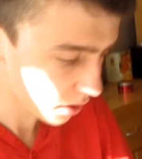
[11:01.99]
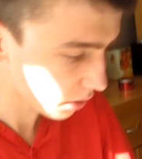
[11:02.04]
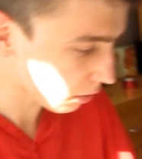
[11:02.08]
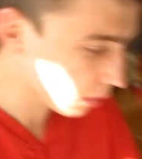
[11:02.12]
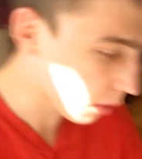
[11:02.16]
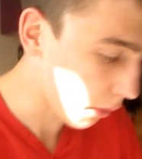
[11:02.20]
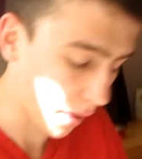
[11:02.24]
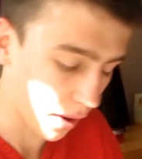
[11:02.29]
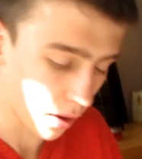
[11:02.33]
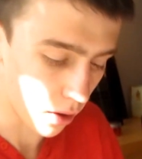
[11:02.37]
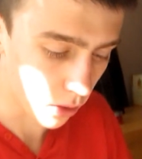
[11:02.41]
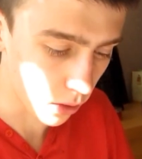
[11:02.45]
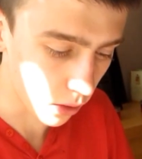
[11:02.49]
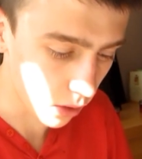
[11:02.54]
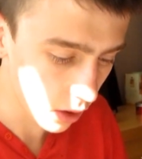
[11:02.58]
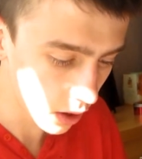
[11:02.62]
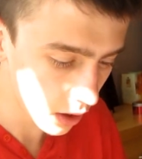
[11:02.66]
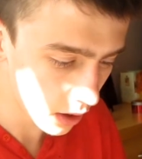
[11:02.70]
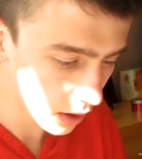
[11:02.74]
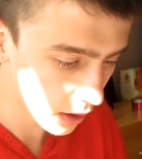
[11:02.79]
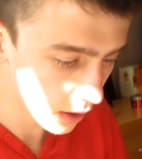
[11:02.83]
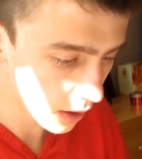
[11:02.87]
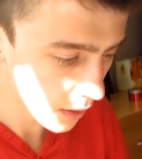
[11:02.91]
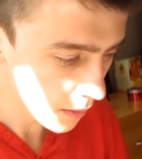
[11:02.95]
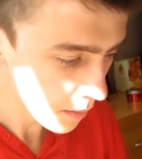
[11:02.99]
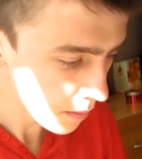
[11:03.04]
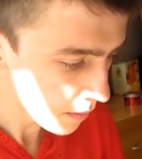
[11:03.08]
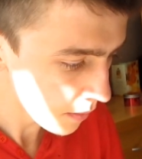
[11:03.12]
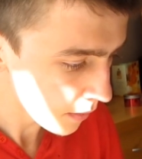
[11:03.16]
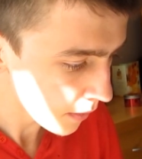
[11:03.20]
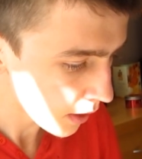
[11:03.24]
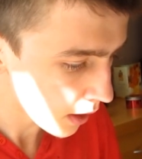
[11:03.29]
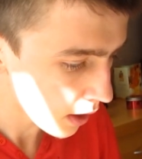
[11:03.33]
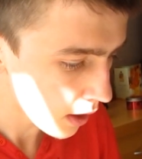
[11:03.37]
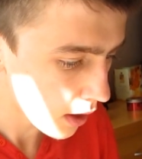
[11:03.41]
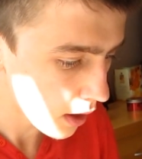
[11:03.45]
through it all.
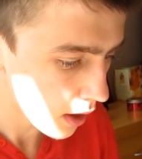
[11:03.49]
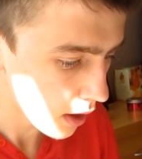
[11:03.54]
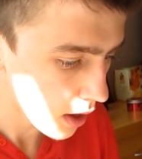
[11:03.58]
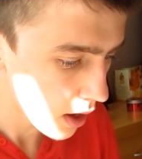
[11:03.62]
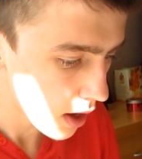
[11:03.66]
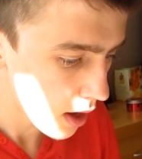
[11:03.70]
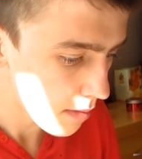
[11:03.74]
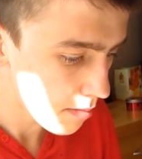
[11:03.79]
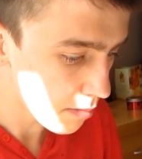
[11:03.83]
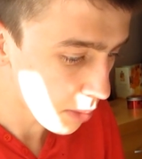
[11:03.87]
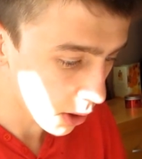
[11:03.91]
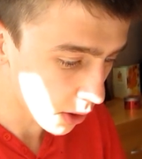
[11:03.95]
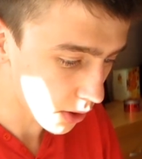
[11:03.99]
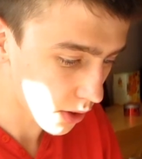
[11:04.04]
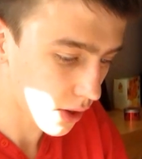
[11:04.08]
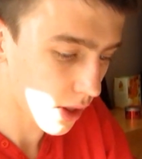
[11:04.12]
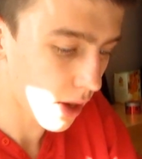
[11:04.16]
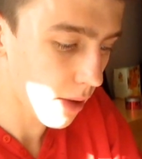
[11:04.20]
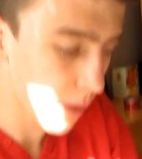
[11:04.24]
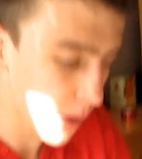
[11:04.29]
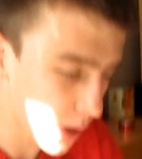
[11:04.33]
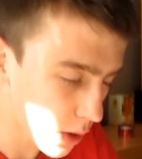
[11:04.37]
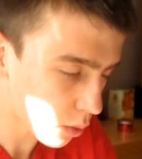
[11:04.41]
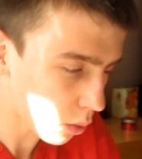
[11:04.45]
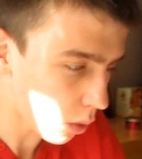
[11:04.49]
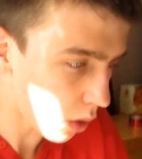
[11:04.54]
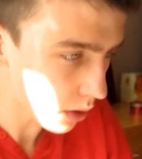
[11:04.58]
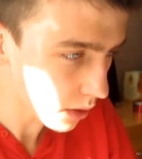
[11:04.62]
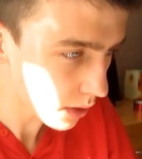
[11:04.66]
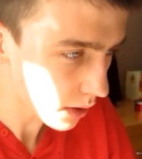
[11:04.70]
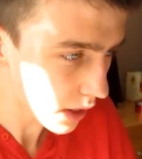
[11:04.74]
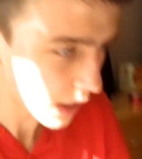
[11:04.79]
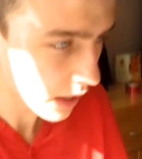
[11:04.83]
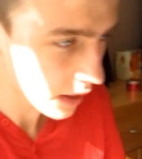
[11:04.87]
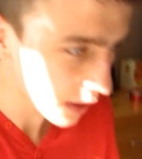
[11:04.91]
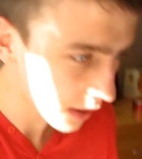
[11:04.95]
But there is
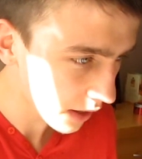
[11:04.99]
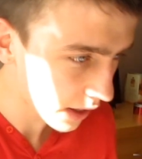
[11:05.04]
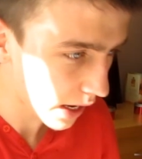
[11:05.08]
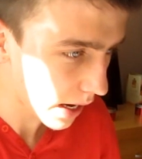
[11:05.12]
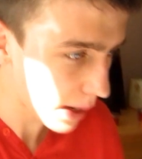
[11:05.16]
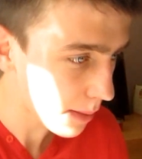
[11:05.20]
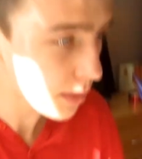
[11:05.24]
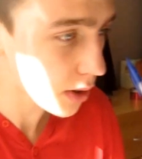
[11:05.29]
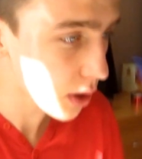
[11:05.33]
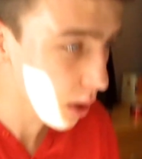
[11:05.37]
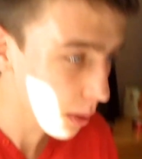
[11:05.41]
one thing that keeps